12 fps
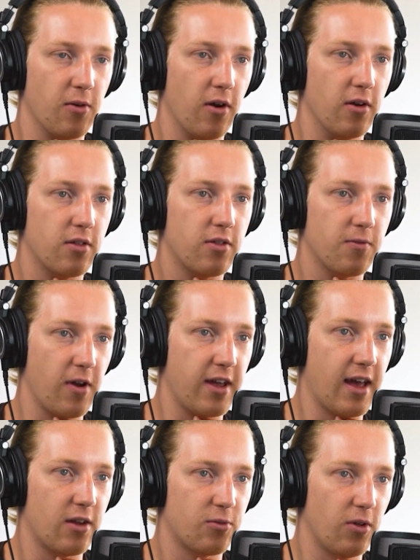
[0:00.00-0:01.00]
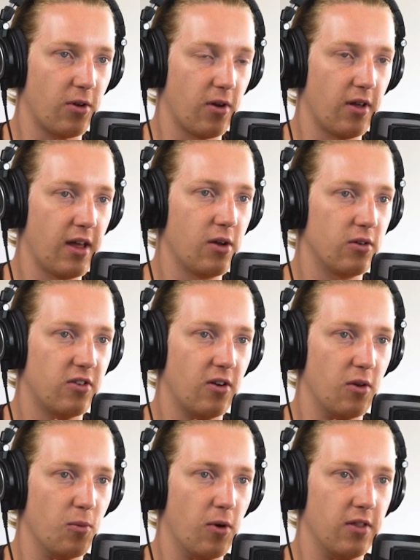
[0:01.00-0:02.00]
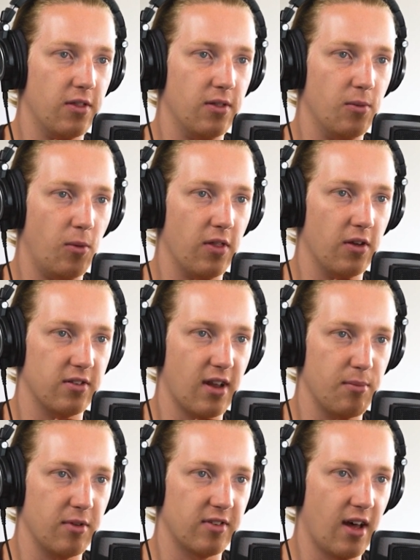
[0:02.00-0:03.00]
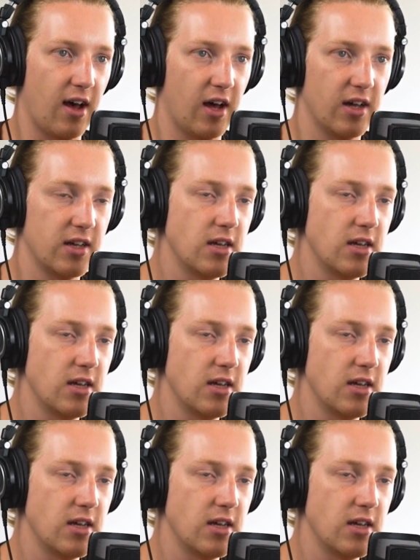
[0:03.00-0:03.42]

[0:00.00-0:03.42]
growth, free cash flow growth, it will tell you what those numbers are.